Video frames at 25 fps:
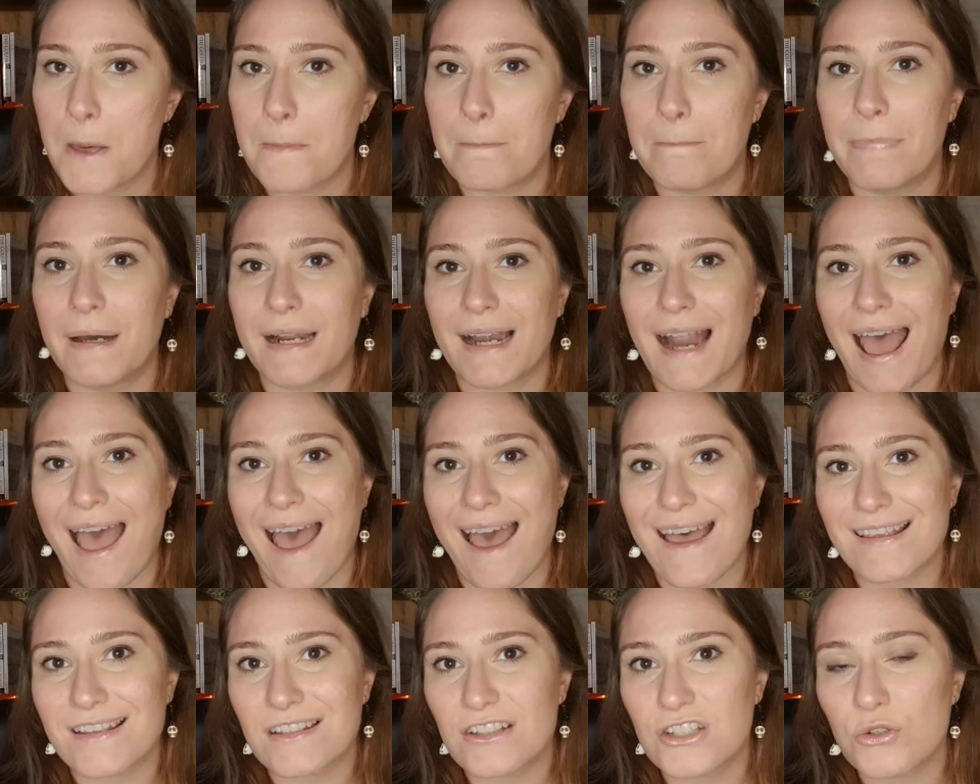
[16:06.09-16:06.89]
But
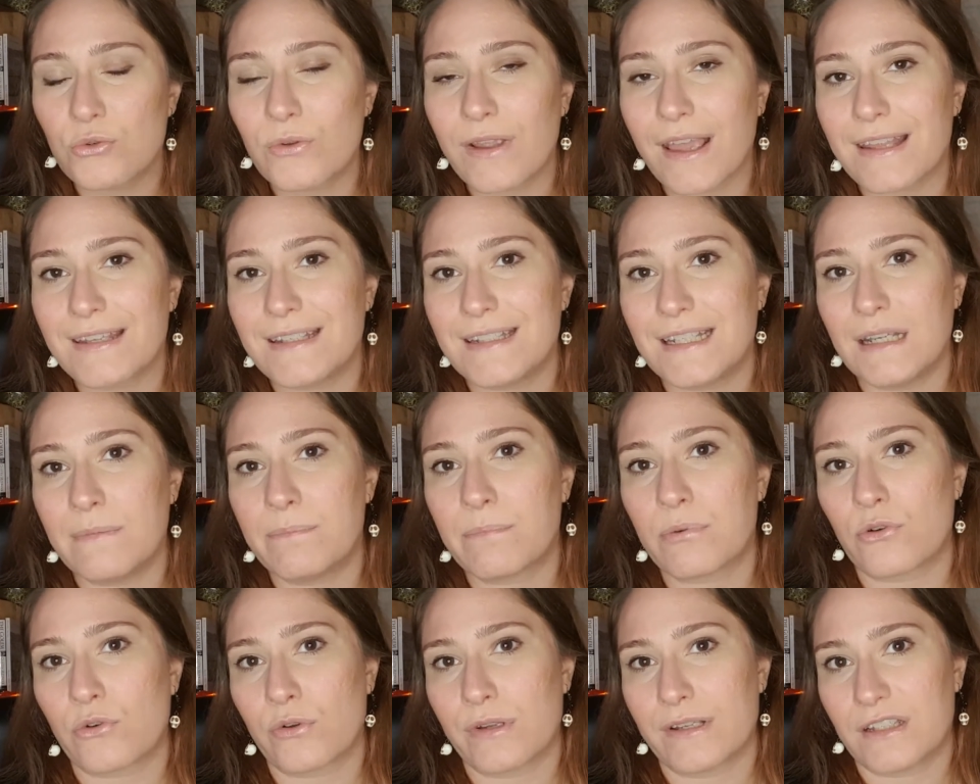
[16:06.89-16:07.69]
as you get
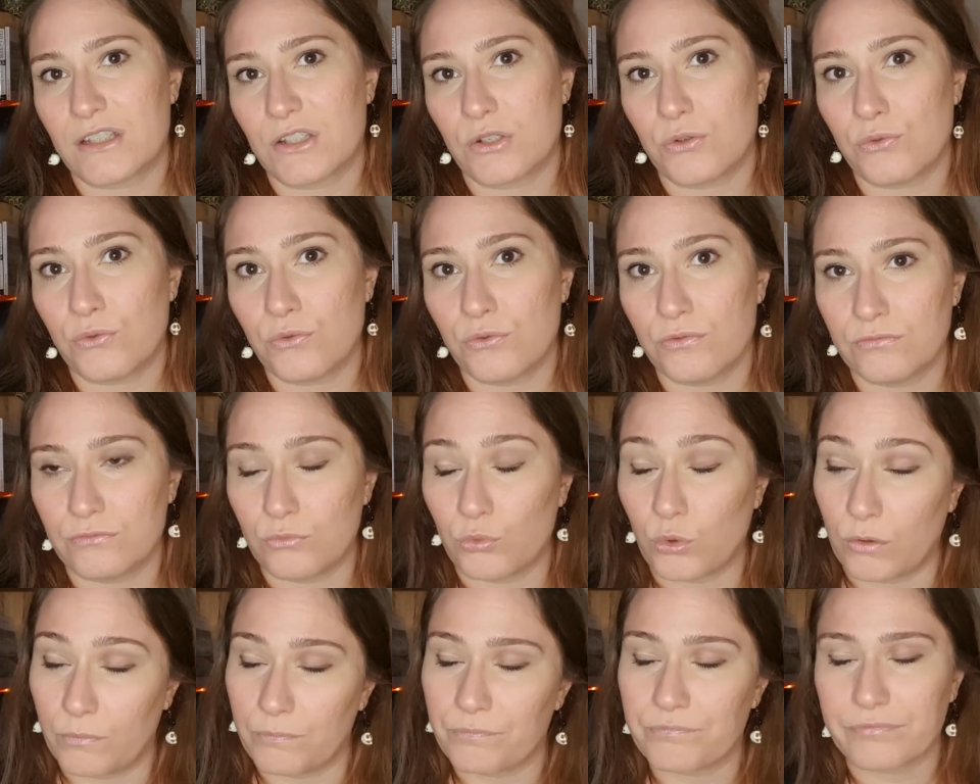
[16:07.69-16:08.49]
deeper into,
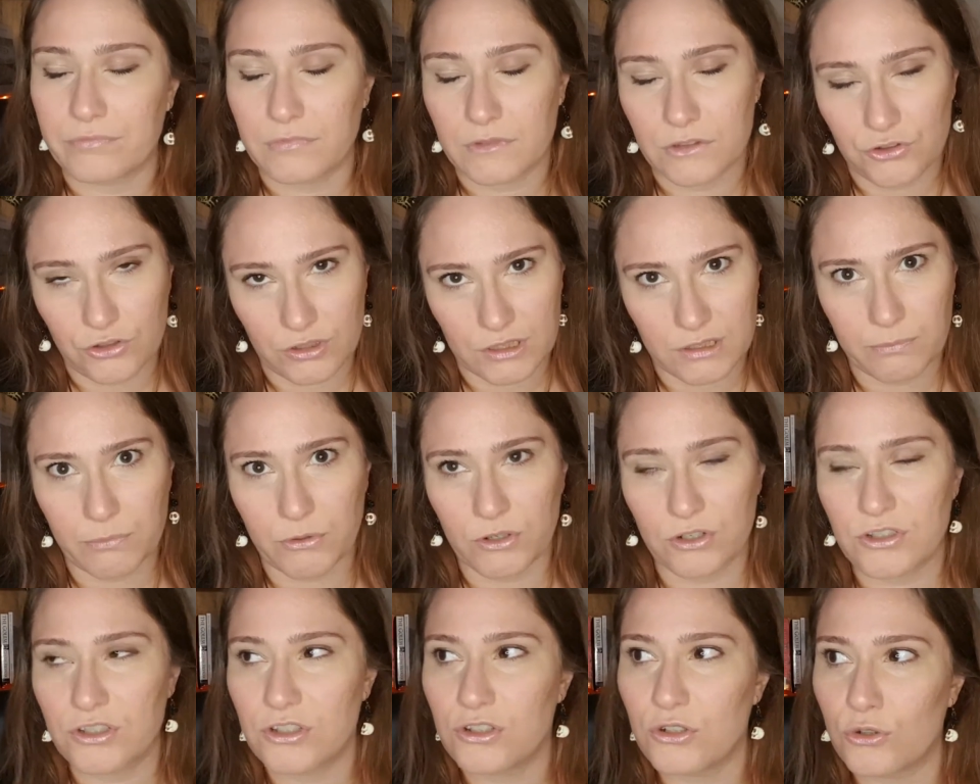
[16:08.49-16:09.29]
well, just
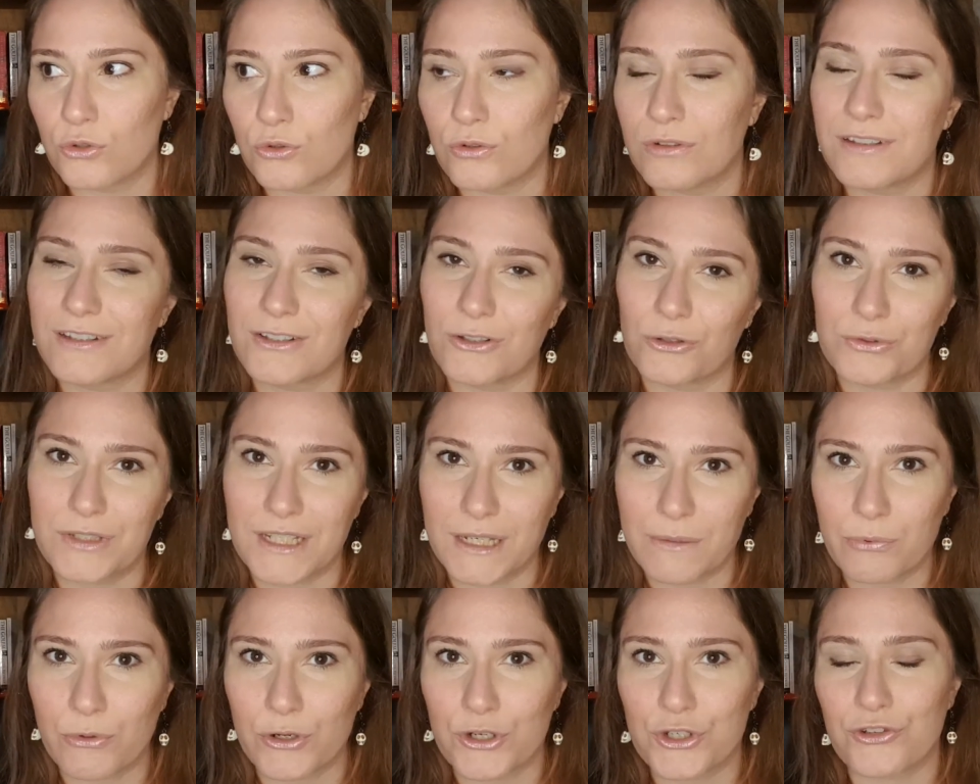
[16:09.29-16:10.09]
book 2, so
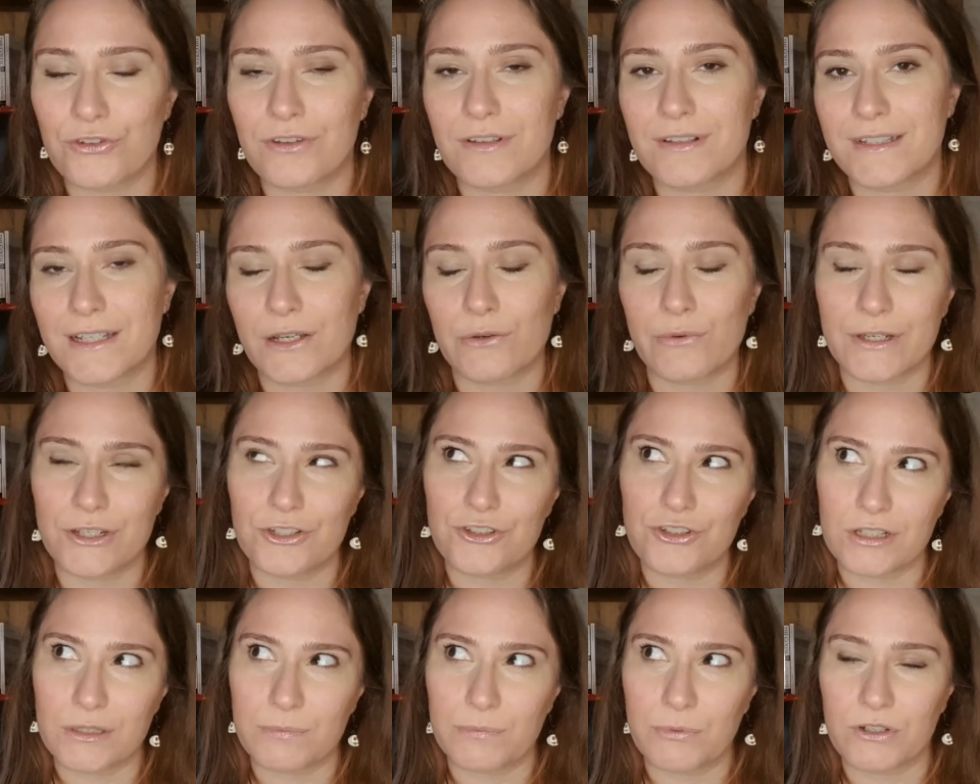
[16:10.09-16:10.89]
deeper into the series,
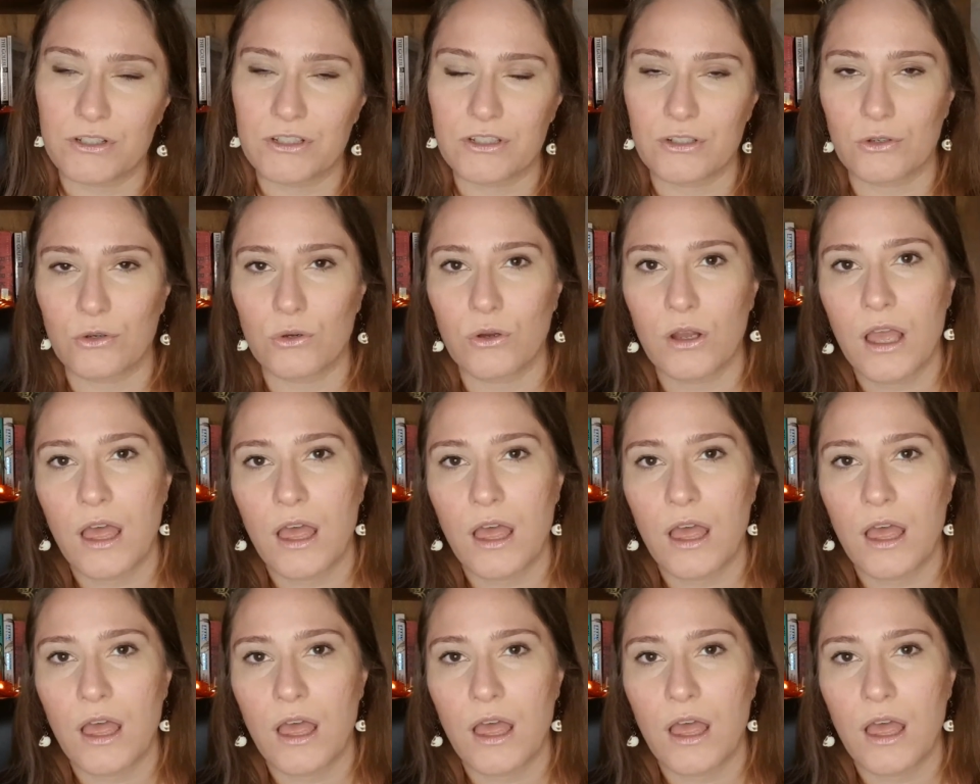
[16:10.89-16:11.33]
just book 2,